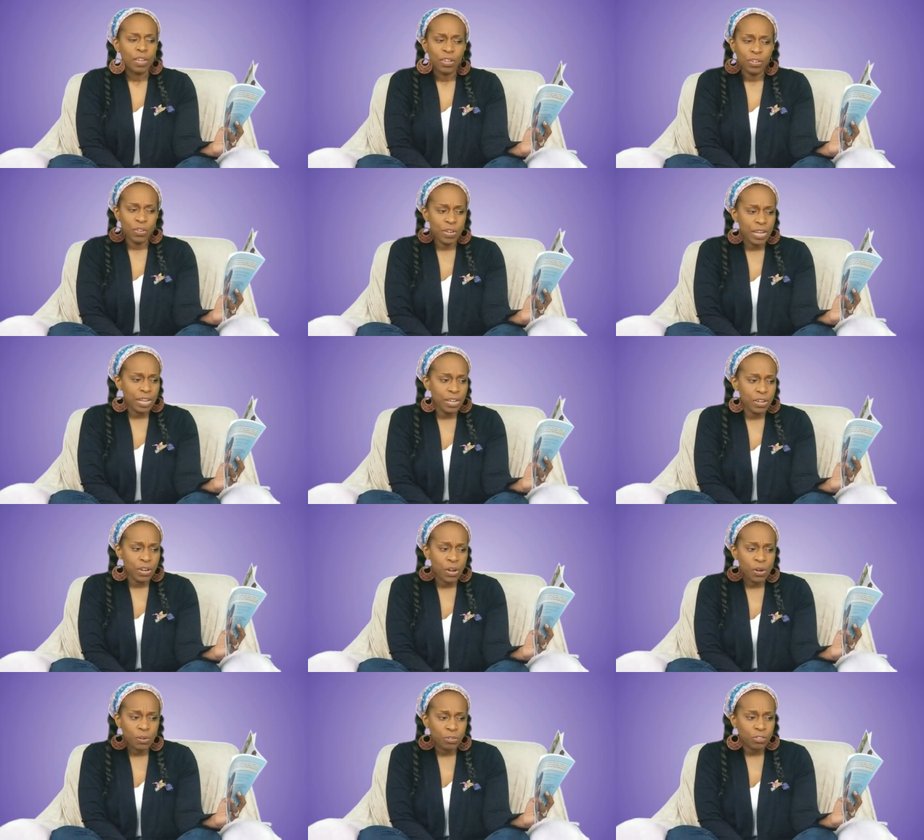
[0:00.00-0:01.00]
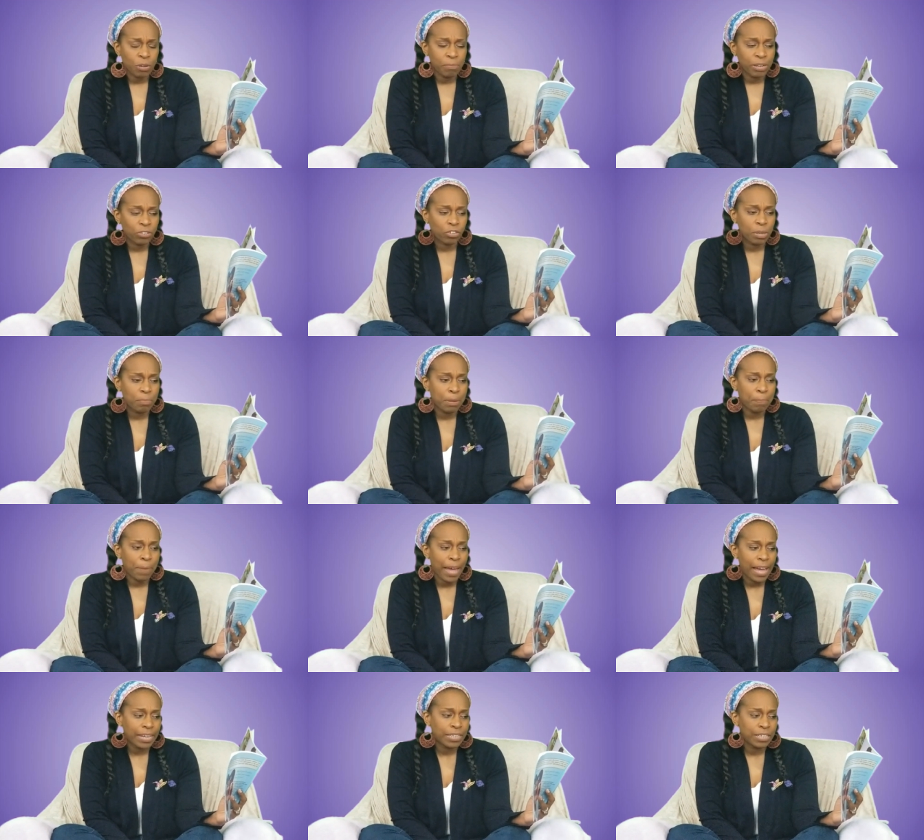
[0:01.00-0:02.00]
You didn't know so much could be
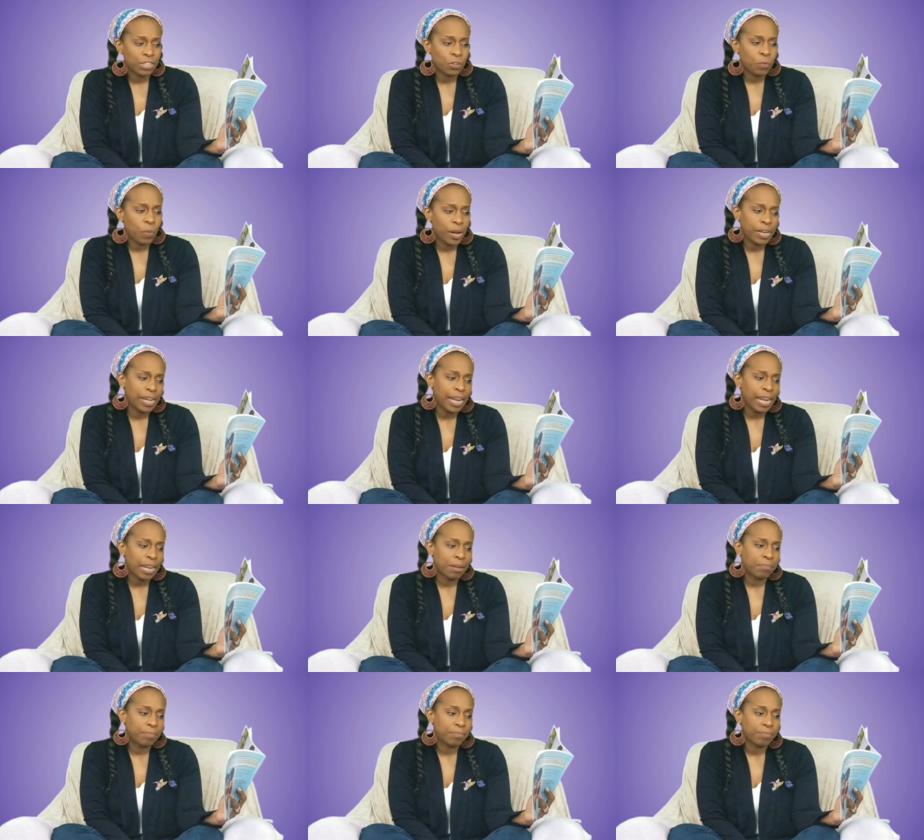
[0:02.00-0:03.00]
packed into one name.